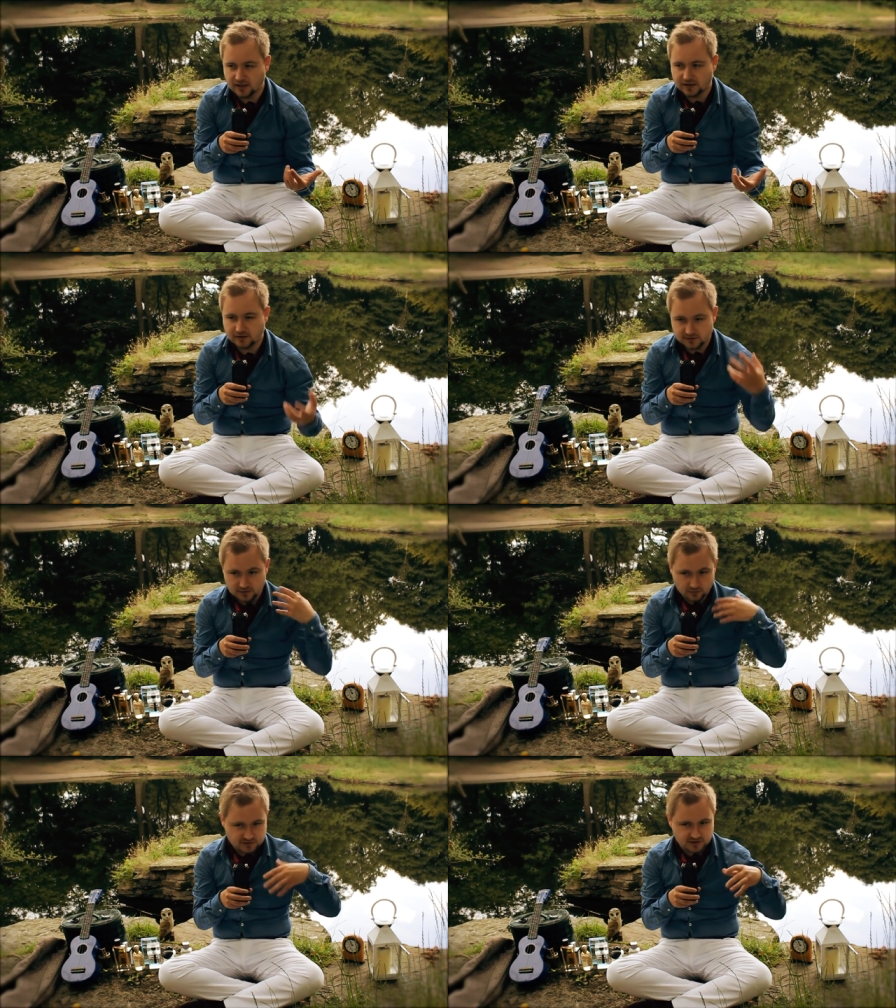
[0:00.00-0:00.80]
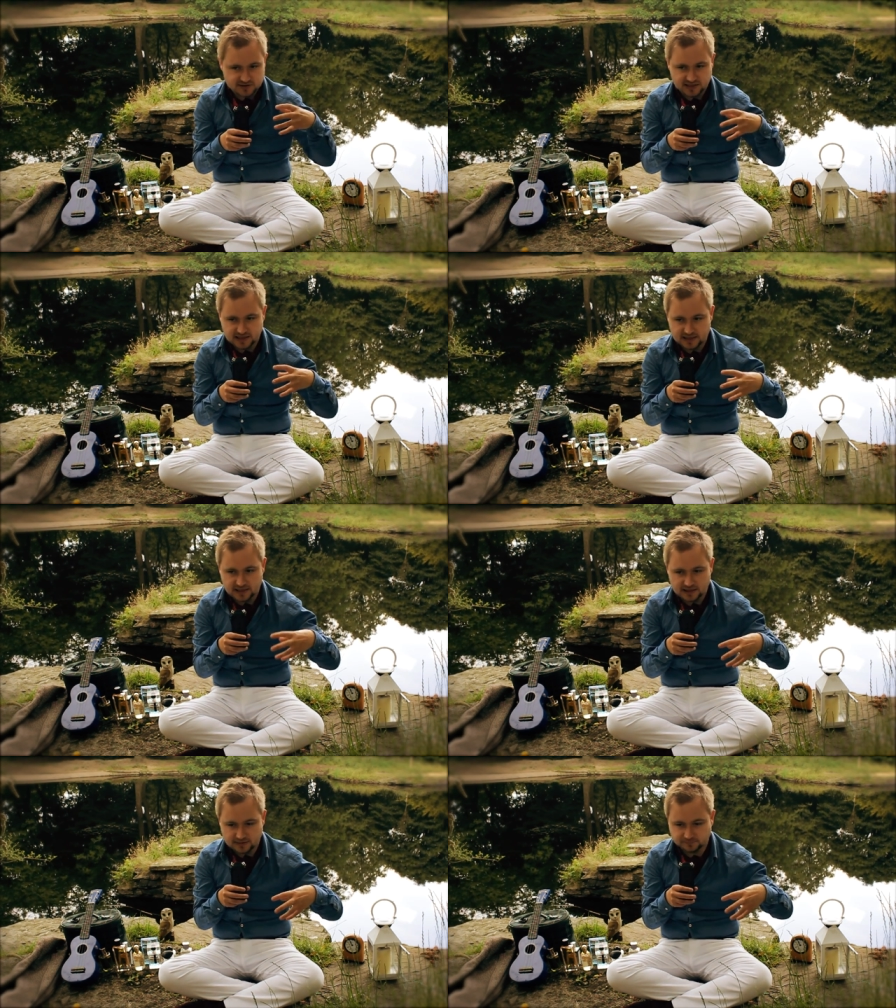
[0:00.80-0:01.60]
I could also see,
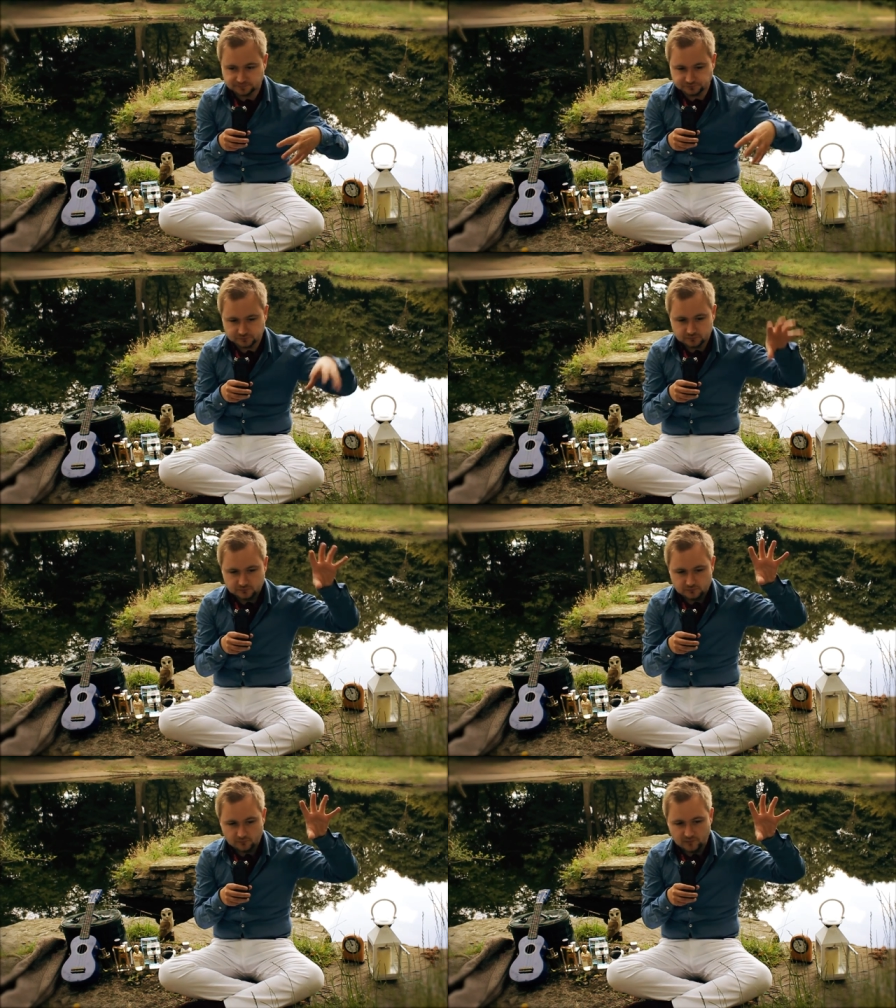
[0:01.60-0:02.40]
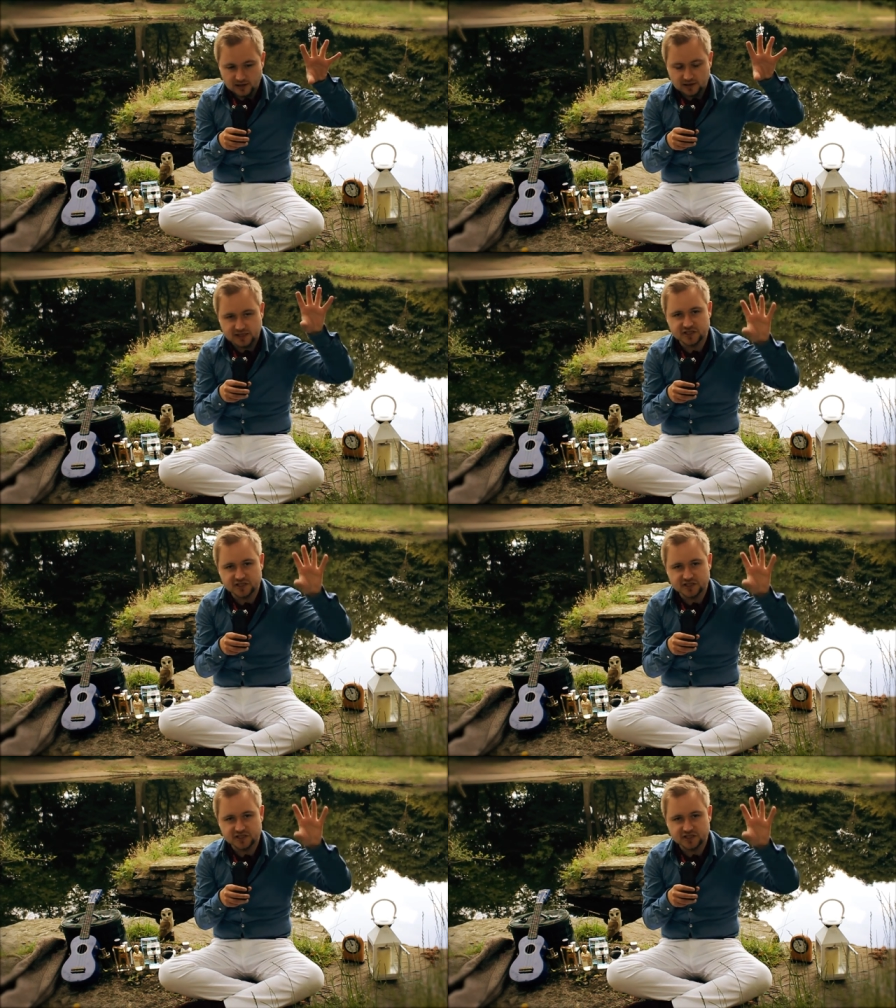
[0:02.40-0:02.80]
um, like it's